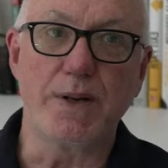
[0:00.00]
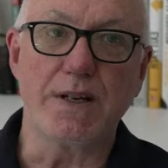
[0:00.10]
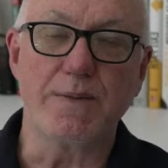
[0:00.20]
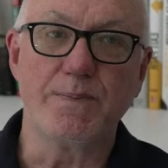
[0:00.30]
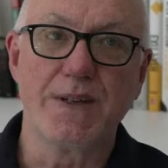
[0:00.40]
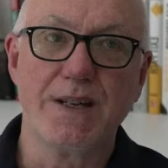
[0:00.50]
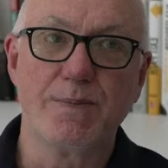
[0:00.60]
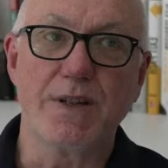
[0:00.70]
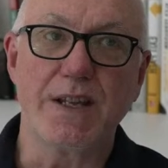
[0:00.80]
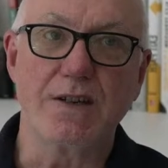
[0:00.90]
it,
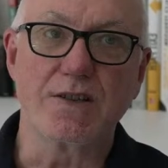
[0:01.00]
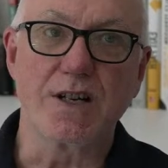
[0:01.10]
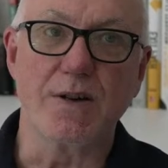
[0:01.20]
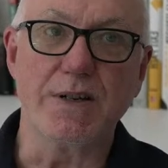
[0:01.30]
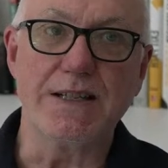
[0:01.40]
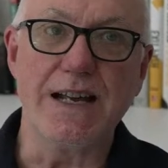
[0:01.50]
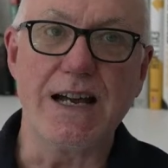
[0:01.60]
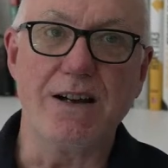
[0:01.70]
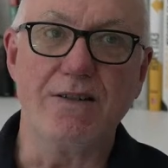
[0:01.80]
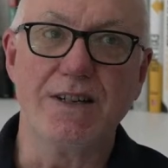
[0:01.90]
but they can slow it
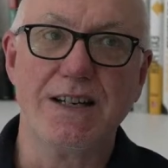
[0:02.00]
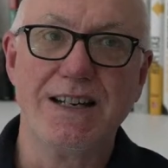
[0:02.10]
down.